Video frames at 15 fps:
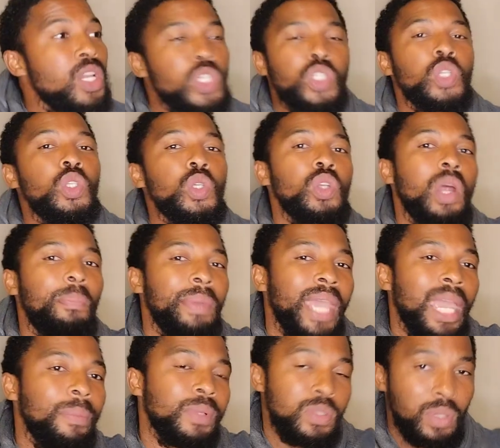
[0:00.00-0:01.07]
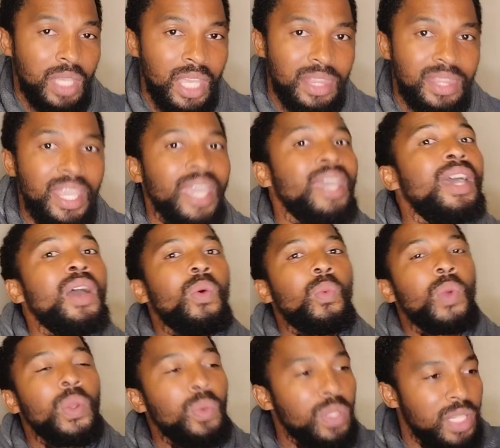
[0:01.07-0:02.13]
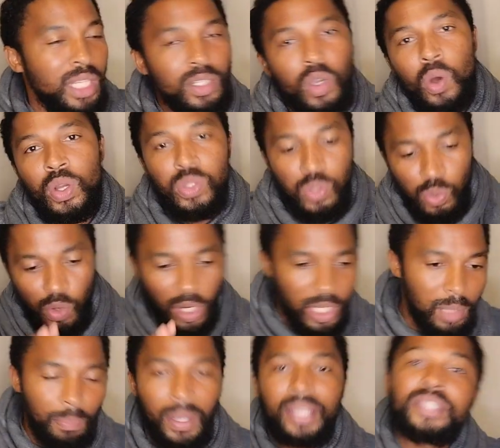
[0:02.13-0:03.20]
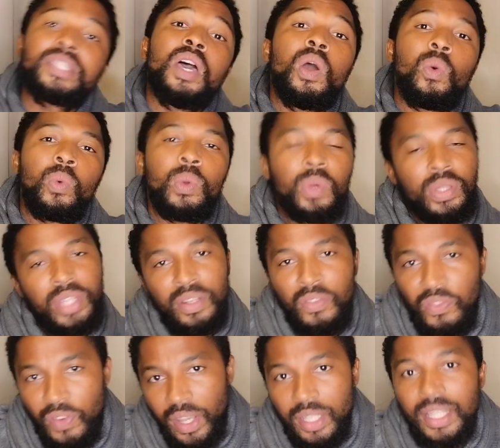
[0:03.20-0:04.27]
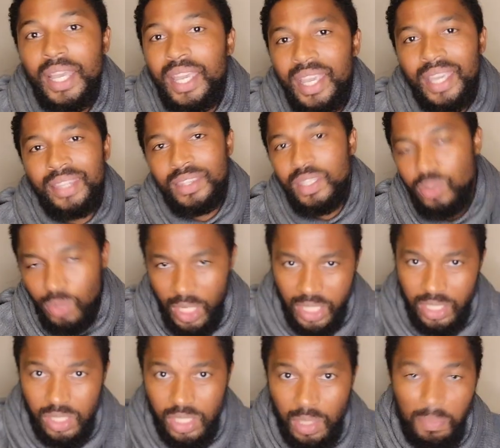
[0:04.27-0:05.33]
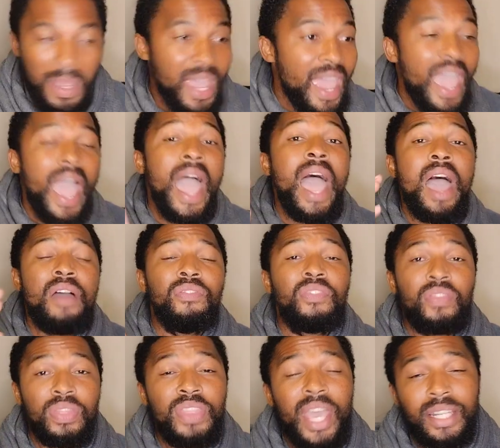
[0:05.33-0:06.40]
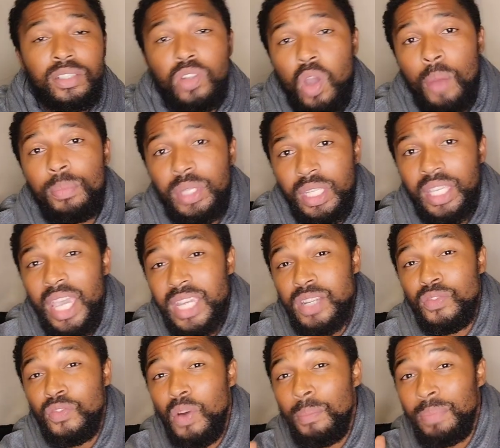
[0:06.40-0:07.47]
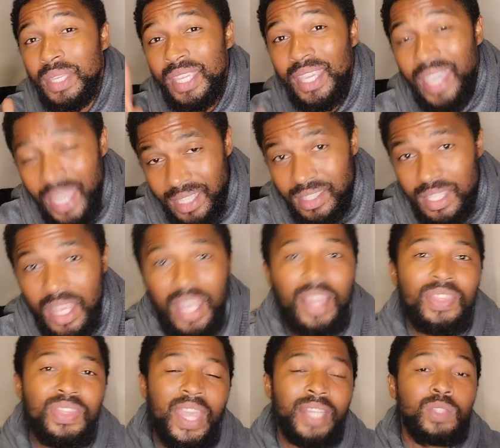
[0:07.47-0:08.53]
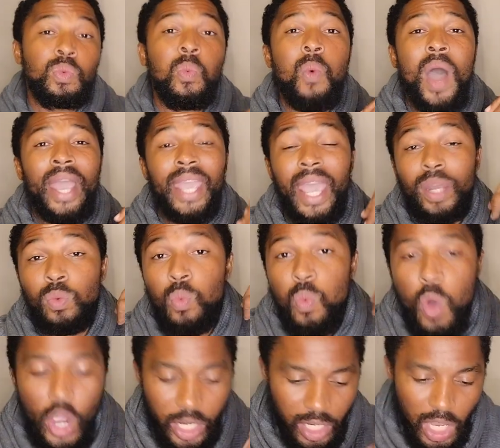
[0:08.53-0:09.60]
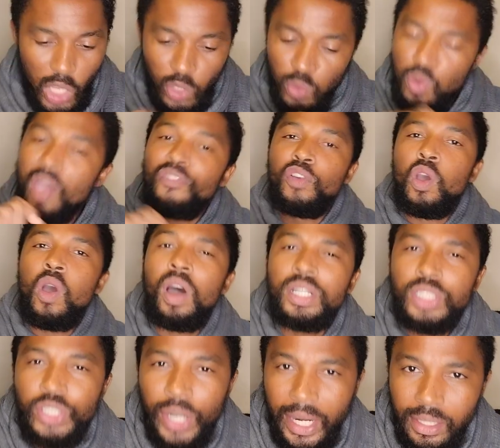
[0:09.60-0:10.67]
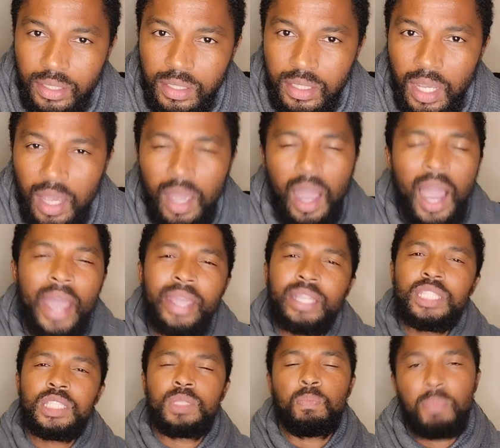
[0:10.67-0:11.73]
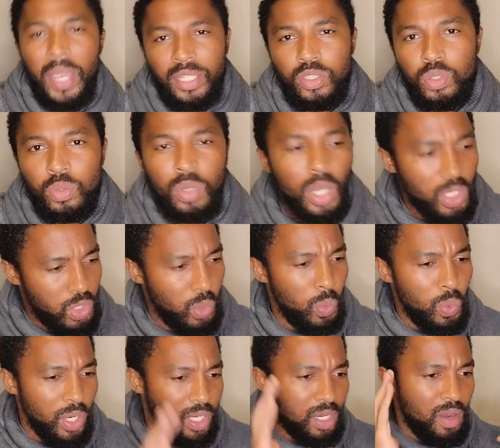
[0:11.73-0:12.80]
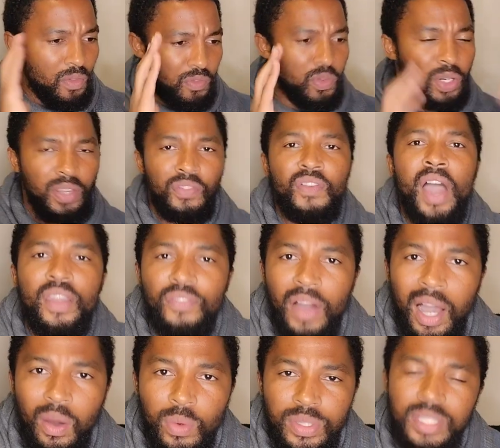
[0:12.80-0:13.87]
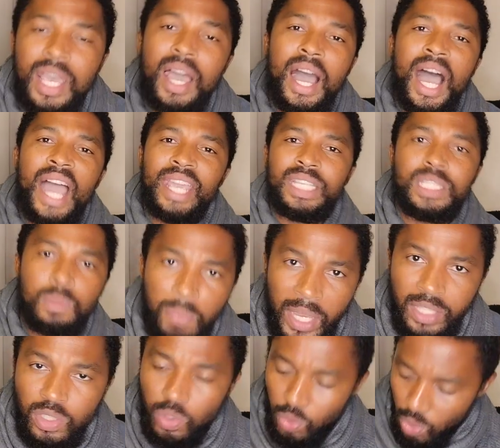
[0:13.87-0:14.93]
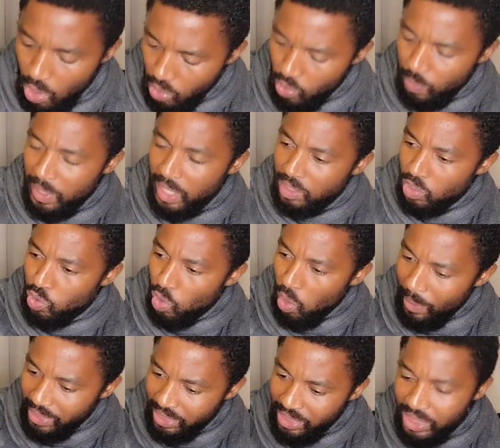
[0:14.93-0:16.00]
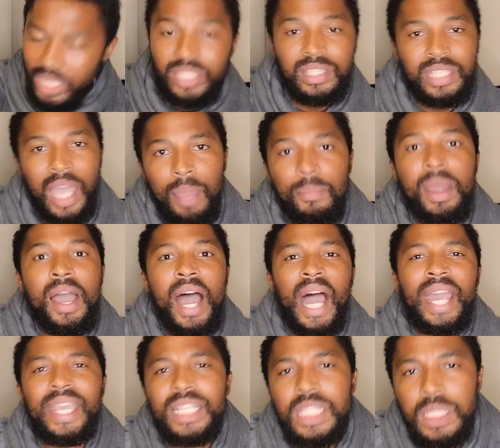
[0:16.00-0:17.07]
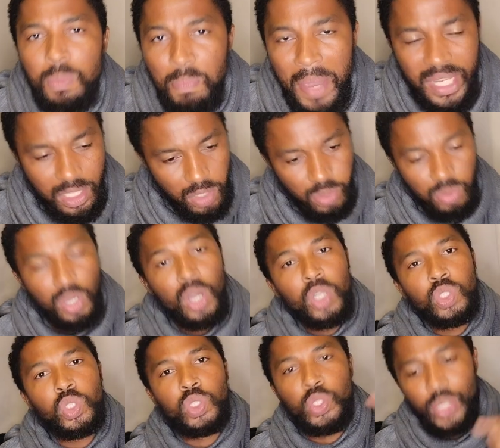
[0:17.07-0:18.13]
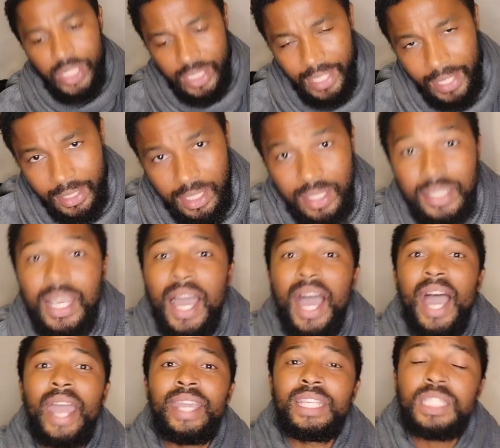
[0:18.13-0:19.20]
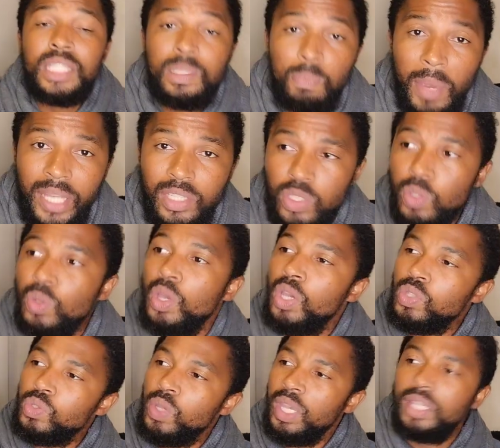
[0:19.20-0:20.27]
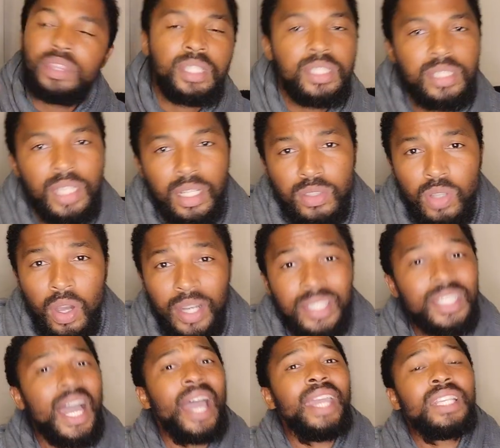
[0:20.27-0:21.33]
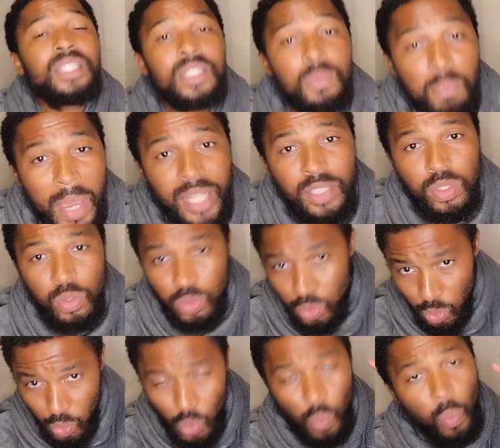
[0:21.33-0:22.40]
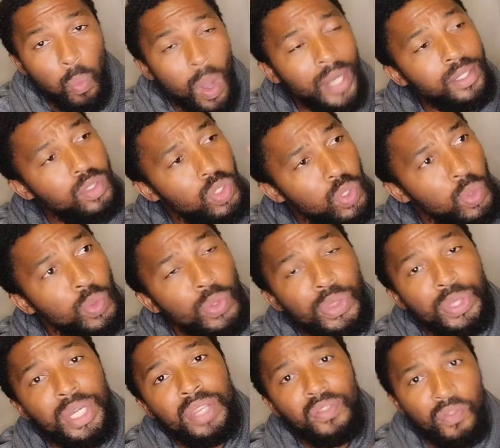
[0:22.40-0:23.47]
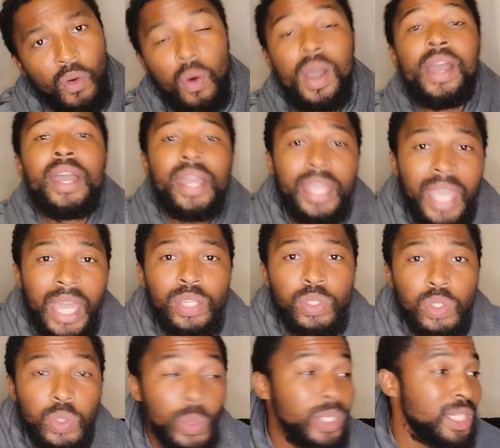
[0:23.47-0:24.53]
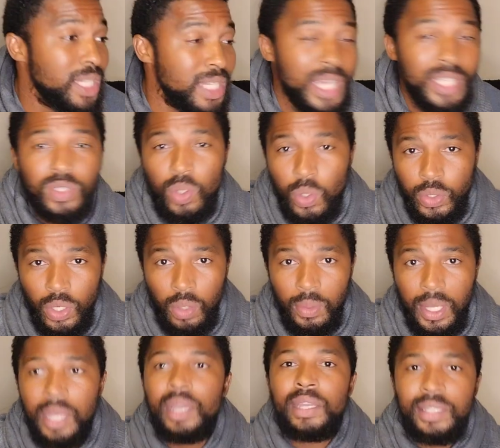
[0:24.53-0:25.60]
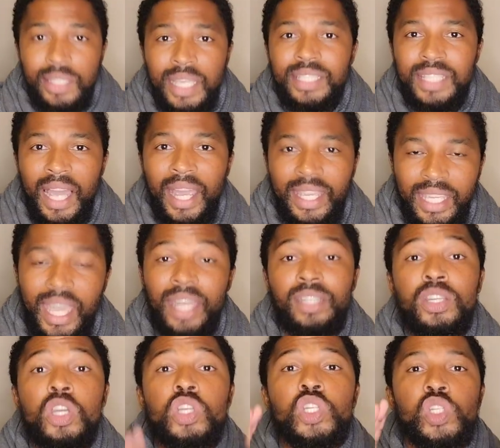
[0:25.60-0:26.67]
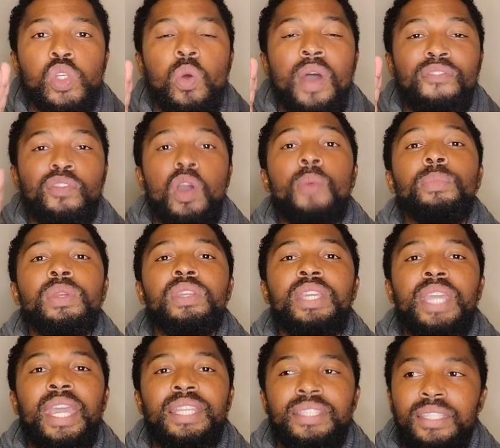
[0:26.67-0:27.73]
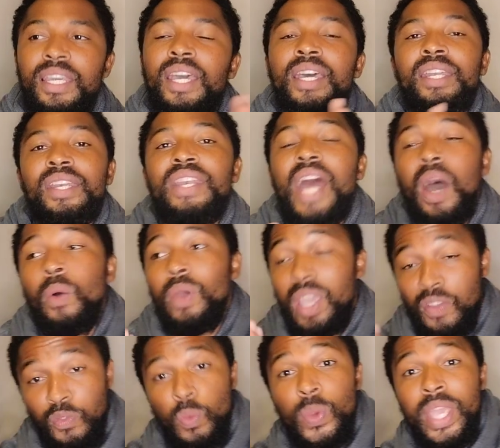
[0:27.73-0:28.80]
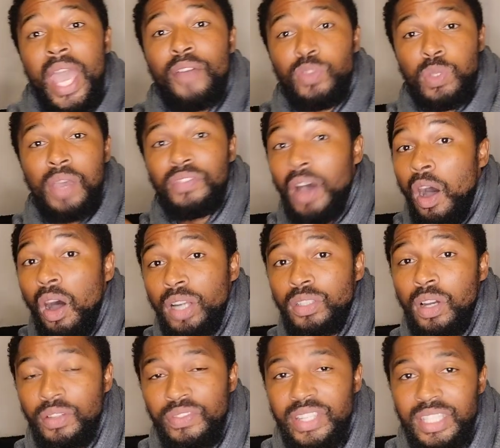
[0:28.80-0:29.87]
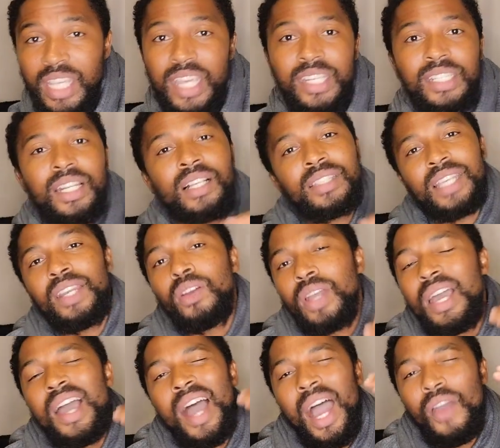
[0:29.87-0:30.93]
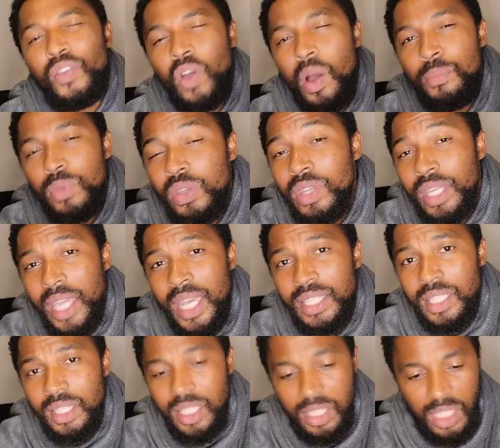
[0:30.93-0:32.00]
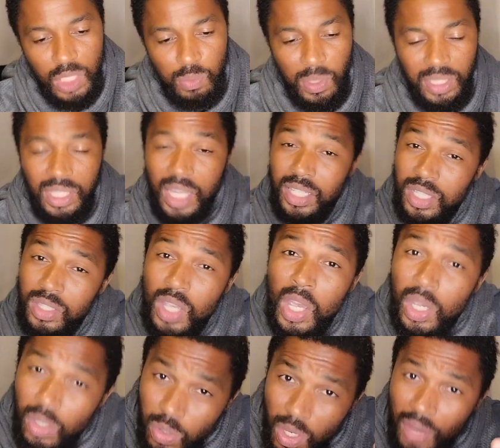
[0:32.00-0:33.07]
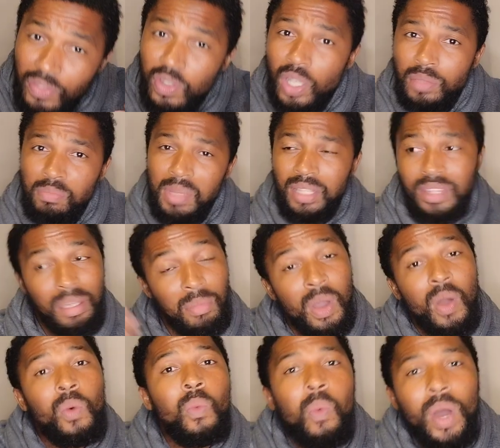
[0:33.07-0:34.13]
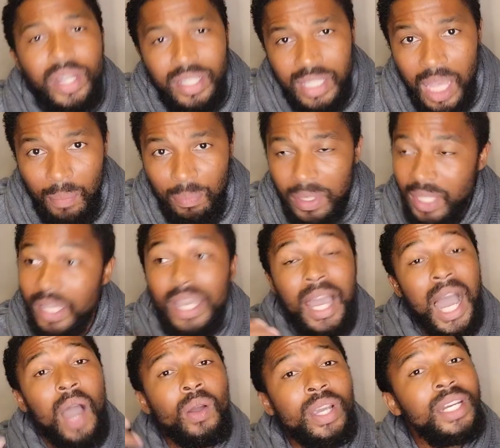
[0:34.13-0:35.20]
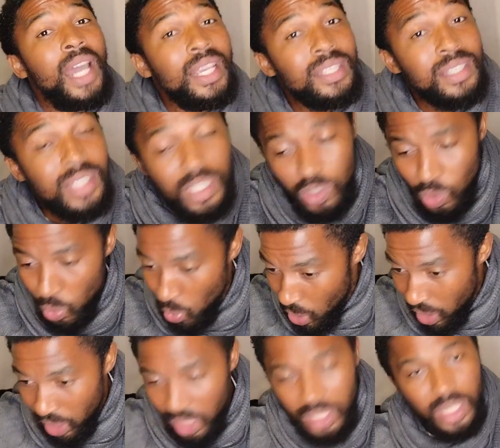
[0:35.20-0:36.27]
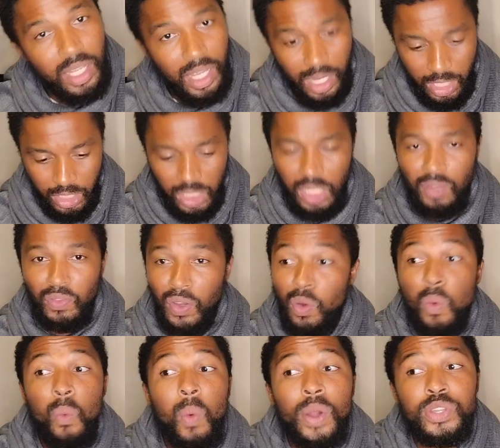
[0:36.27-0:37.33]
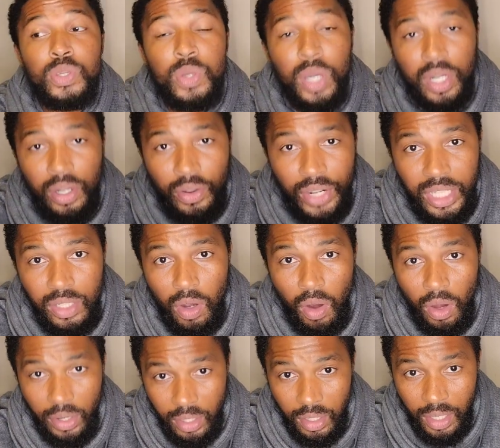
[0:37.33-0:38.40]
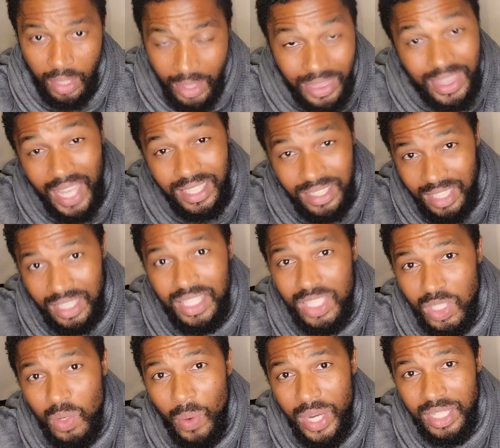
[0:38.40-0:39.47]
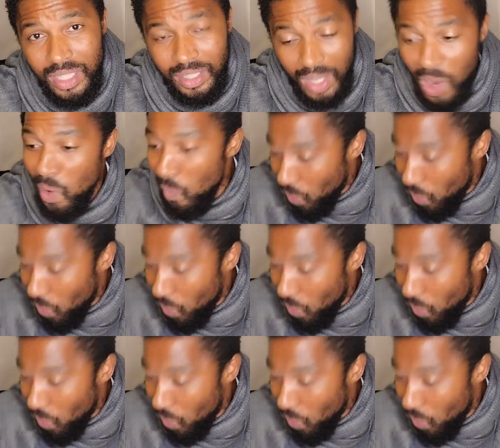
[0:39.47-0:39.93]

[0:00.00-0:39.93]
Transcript: Should you not be able to get there, we will then go on to rocky plains. We will then fail in this relationship. Have that communication from get. That's why at work you have contracts. I expect you to work 45 hours. I expect you to be at this job at this time. I expect you to dress like this. I expect you to hit these sale targets. I expect you to do 1, 2, 3, 4. Can you do it? Yes or no? Yes, I can. Sure, I've communicated. Now, if we have to have the hard conversation, I'll say, look, I've communicated these expectations. You have not met them. What is happening? How can I assist you in achieving what you agreed on? That's the situation.